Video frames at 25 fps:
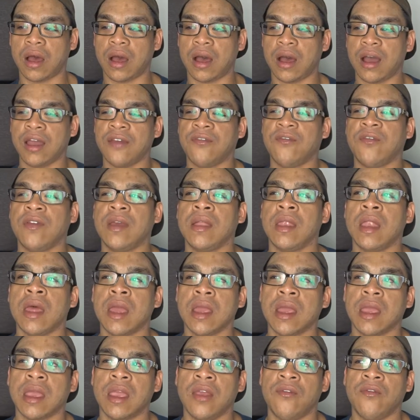I feel
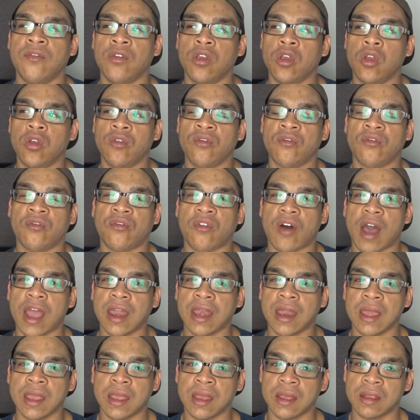like if you
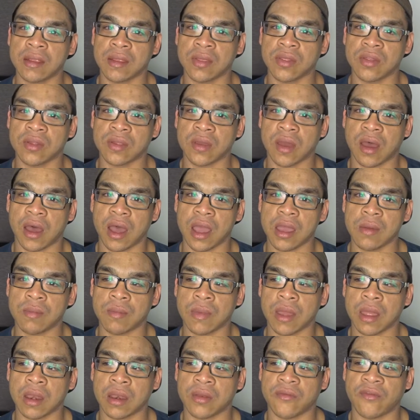fight against the
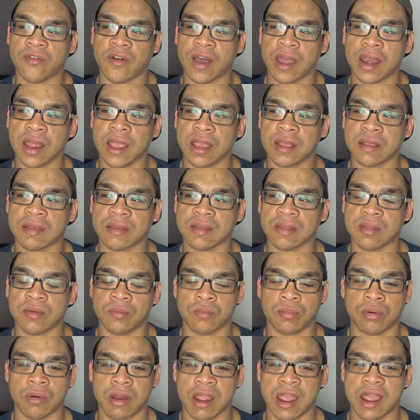type and fight against the
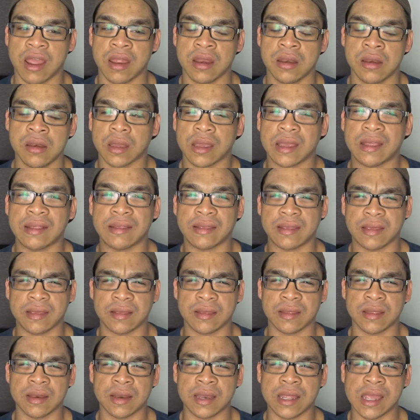brand
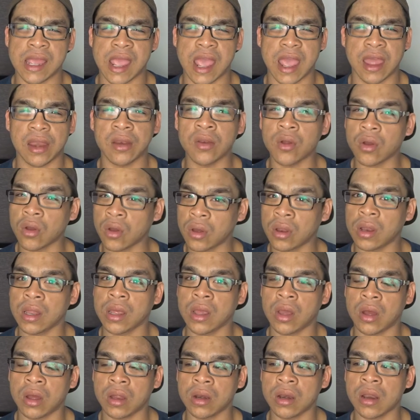consistently and
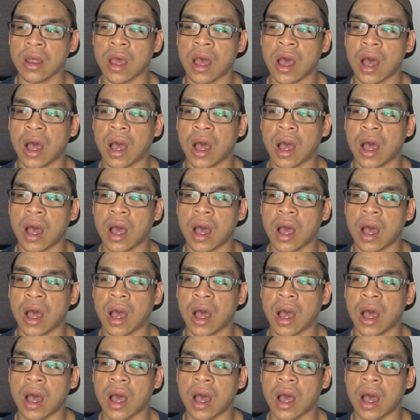early on,